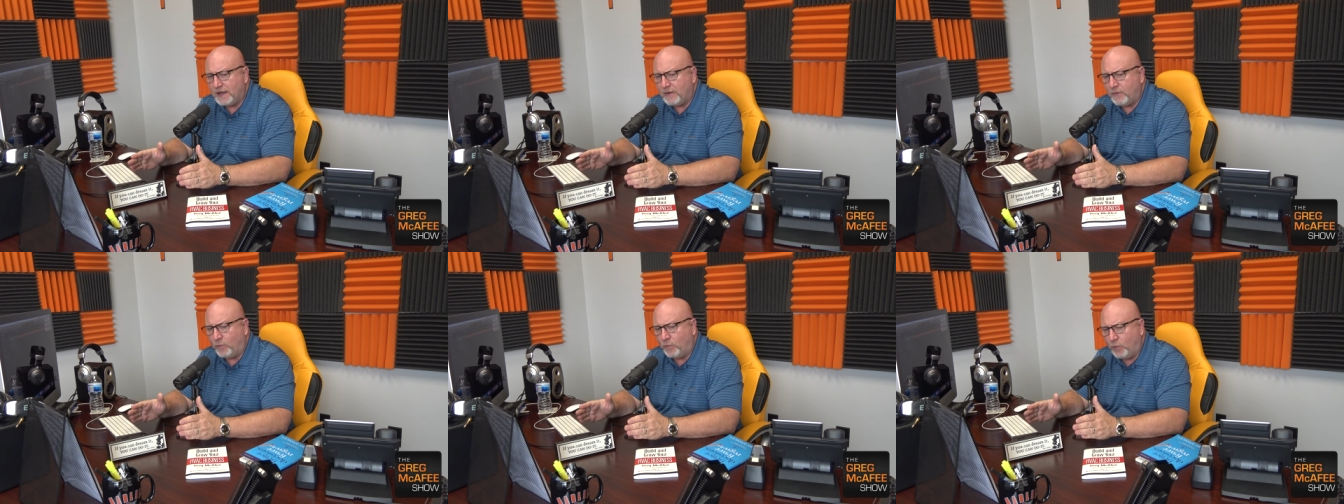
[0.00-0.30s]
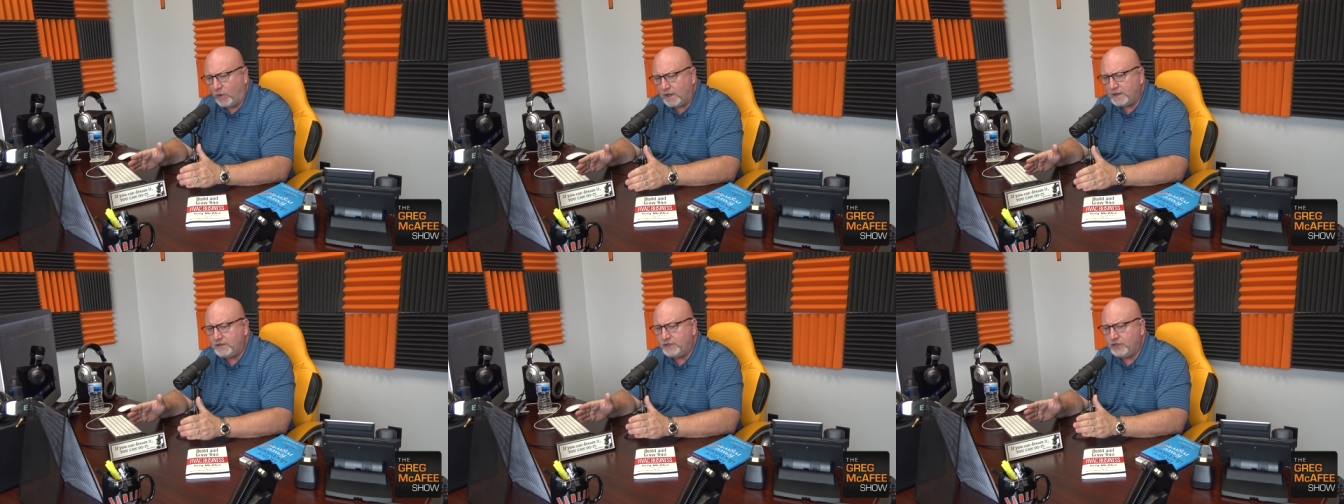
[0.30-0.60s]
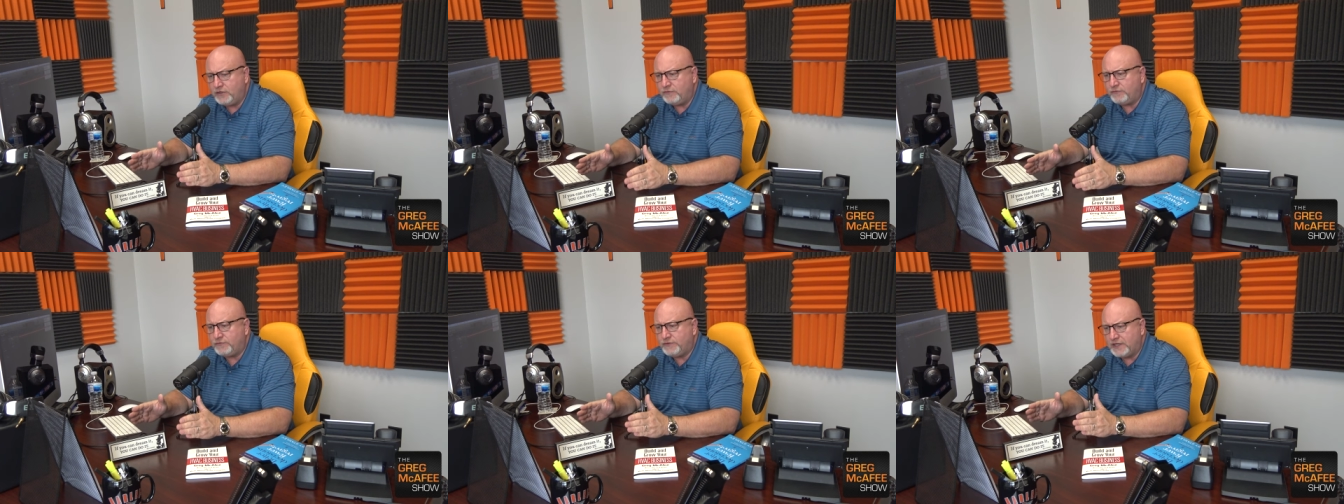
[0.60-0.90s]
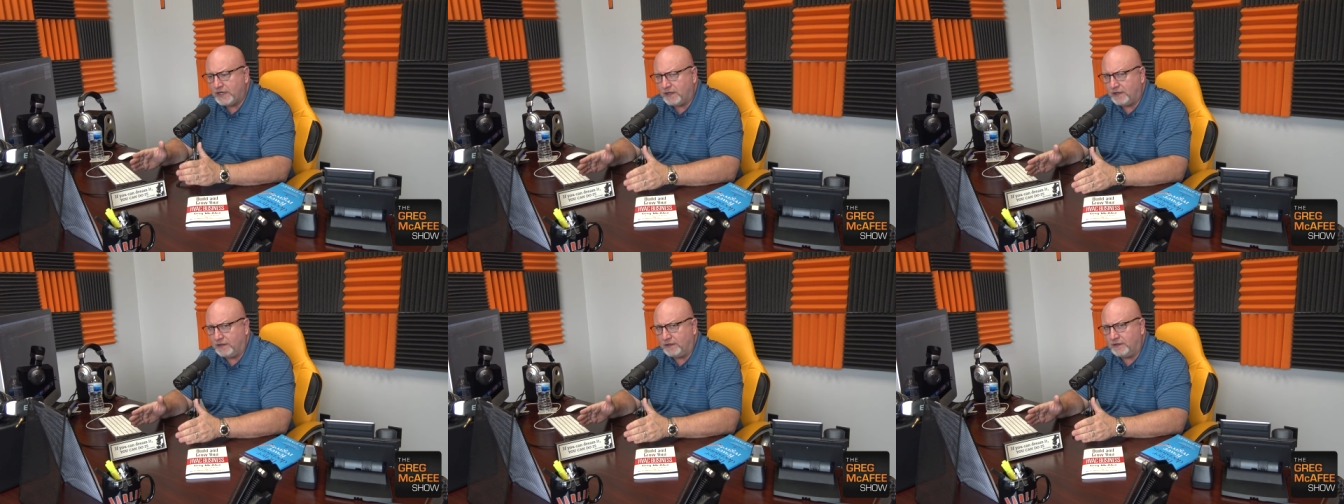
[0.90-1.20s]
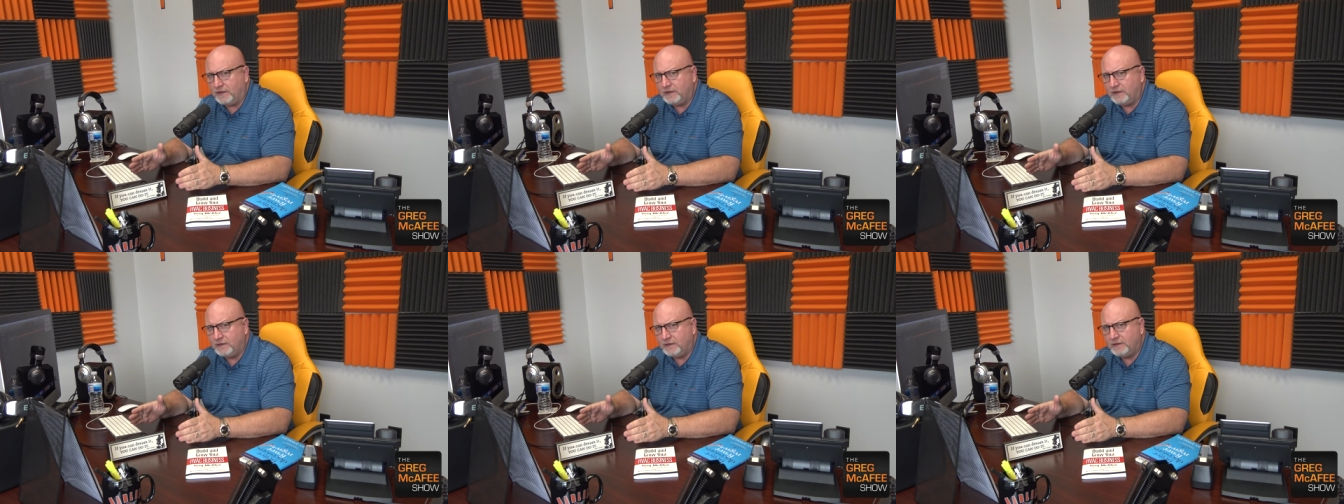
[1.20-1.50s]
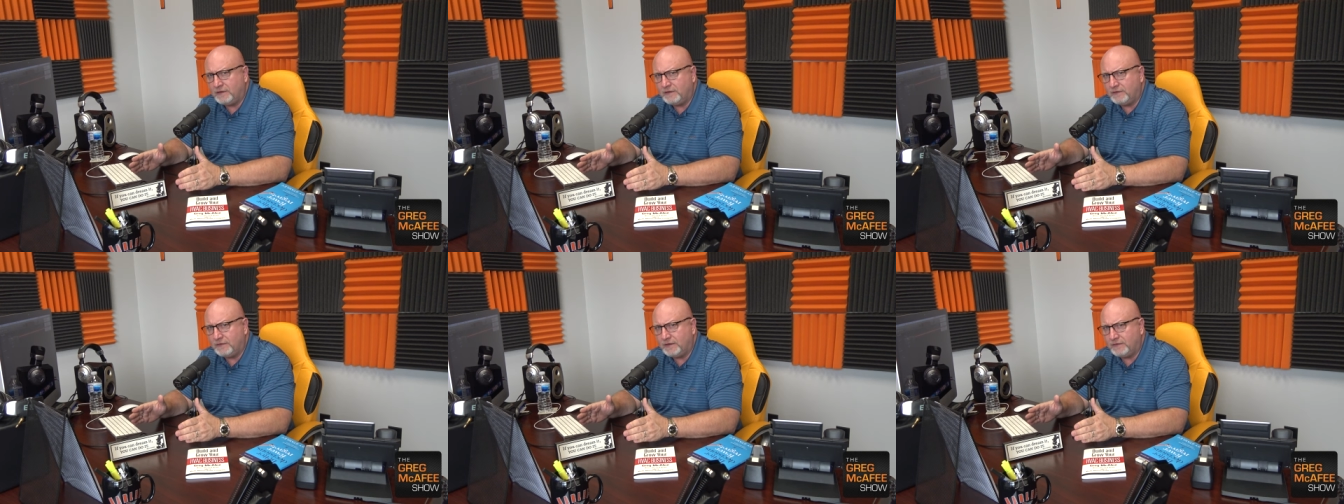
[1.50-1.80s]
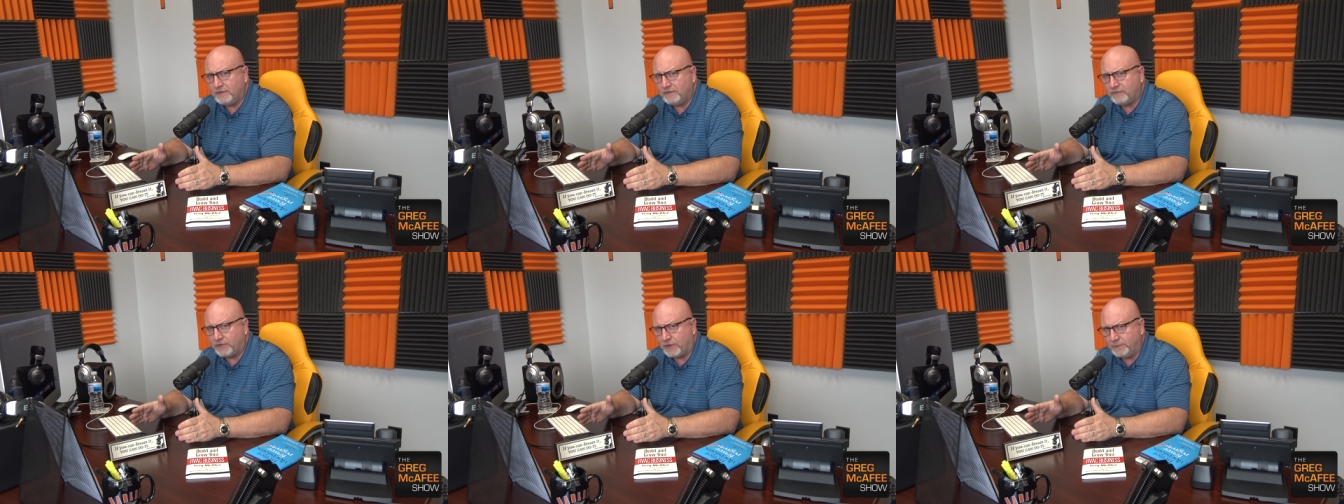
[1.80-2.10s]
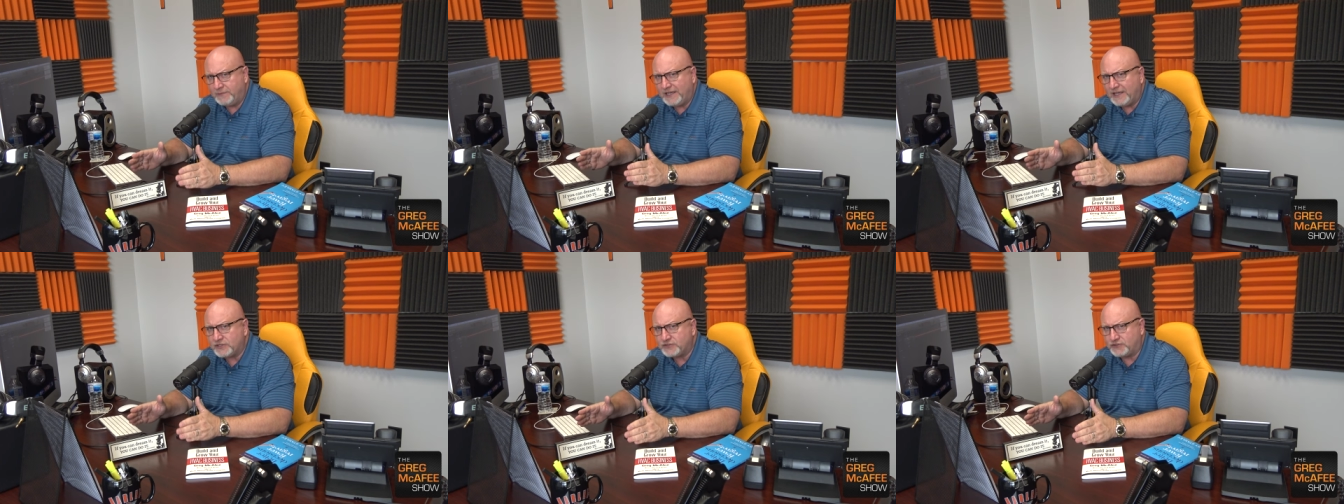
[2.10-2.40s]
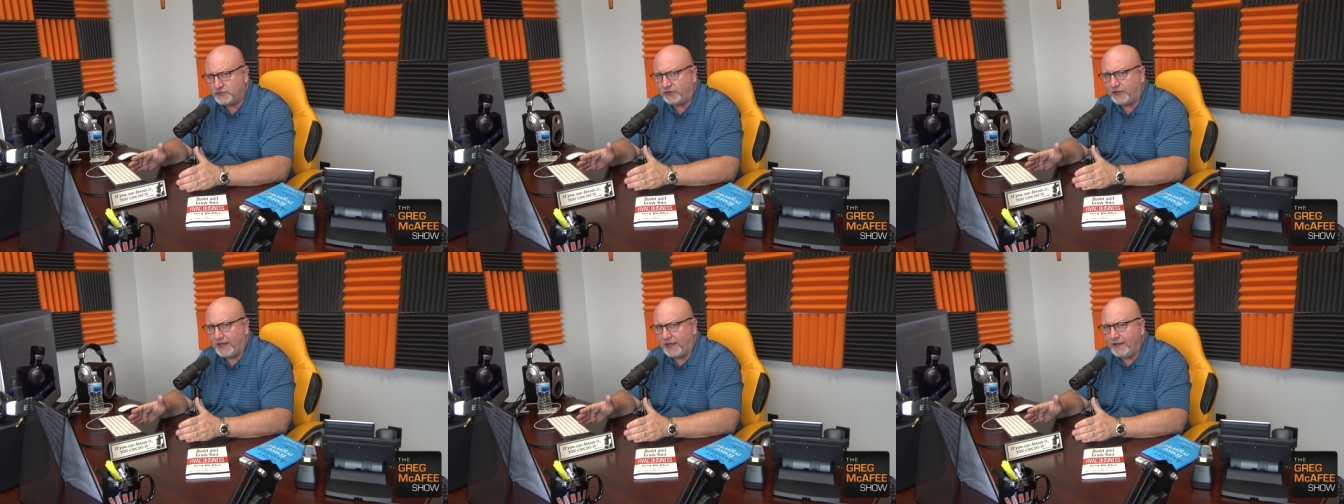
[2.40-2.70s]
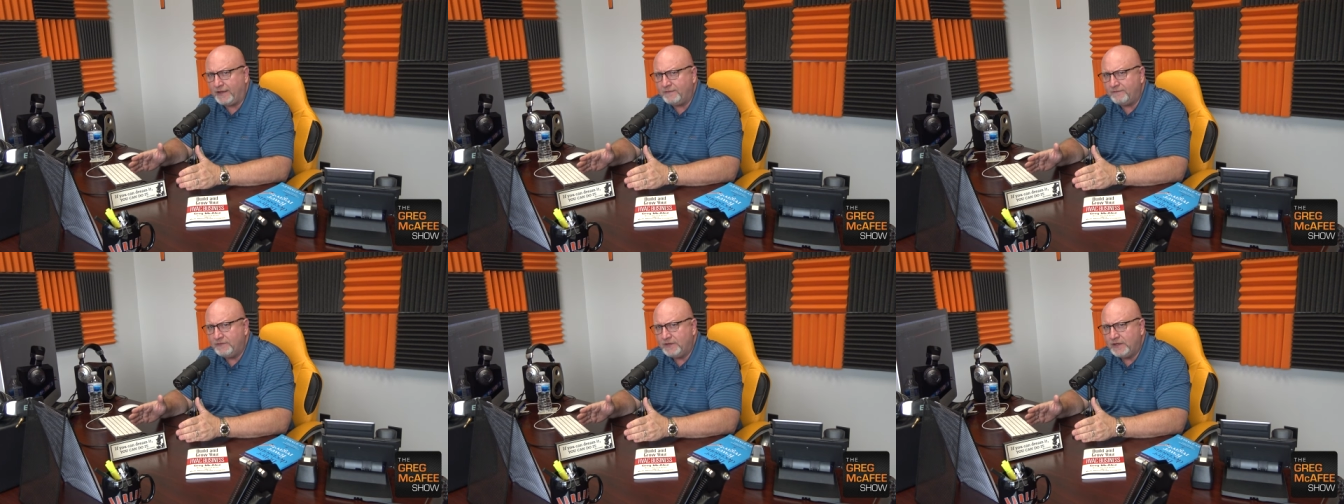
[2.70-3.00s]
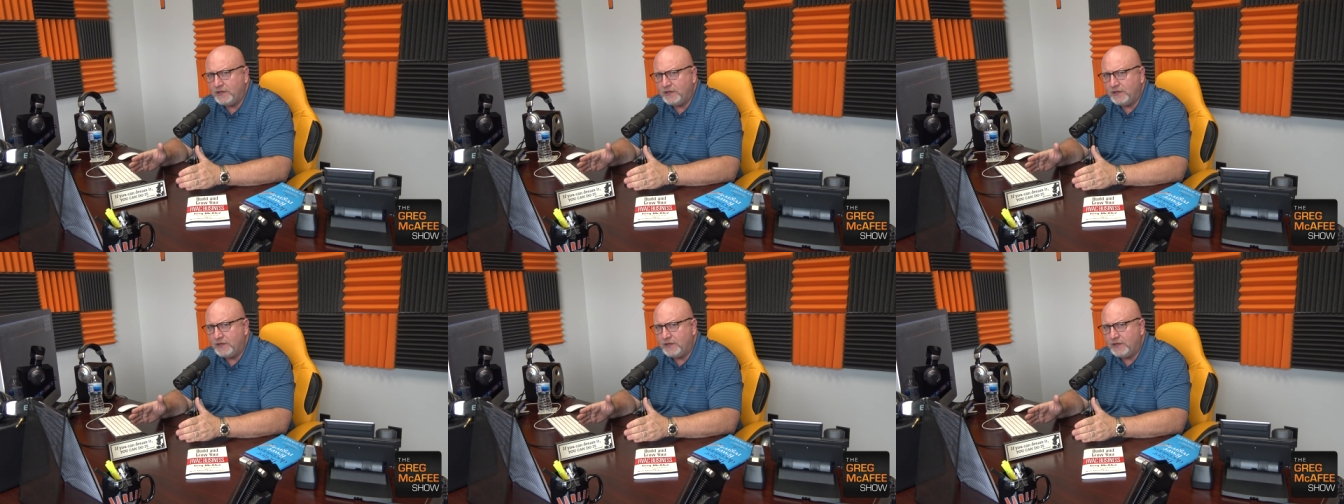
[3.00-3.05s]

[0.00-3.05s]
what you've done from yesterday.